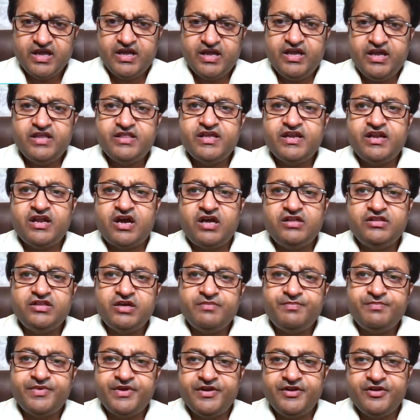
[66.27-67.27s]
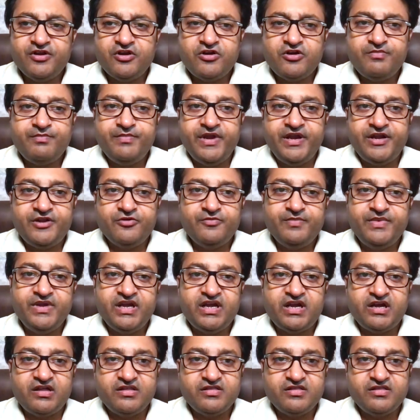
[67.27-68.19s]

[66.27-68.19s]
He is an entrepreneur, B2B